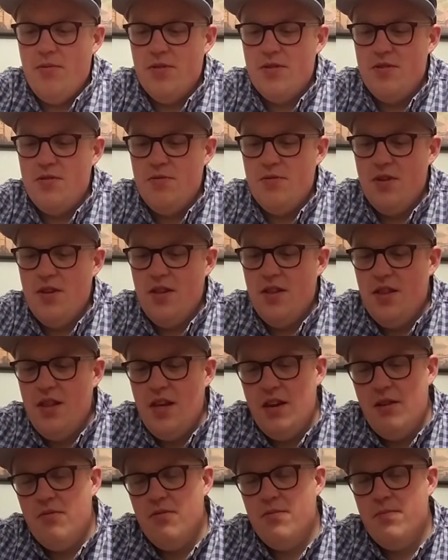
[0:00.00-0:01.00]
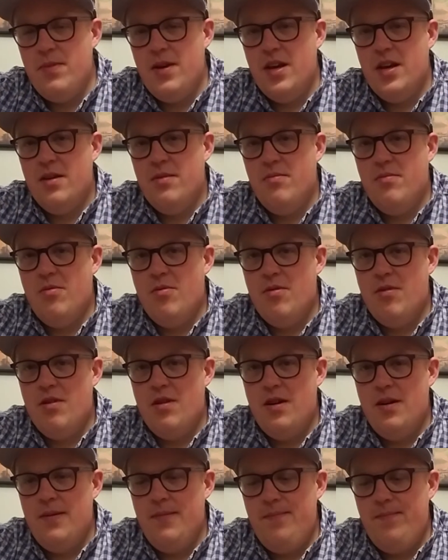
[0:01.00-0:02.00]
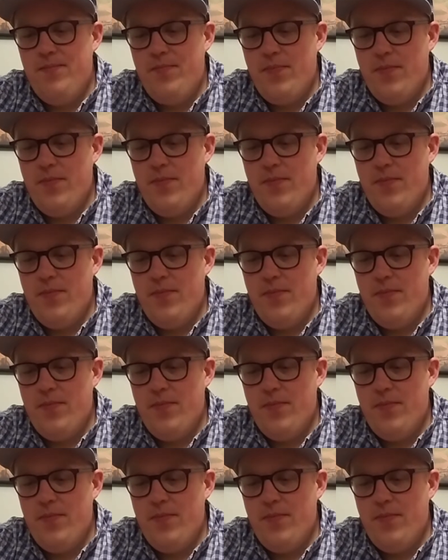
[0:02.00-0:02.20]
which you would think would make it more